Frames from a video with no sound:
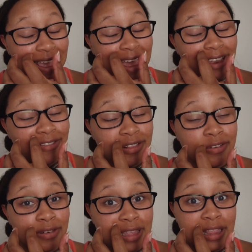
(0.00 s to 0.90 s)
I
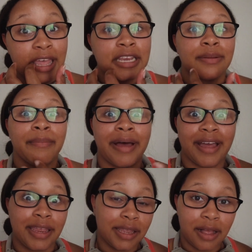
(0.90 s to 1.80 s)
really liked
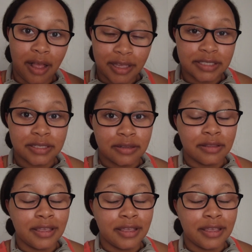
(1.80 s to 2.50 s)
my hostel,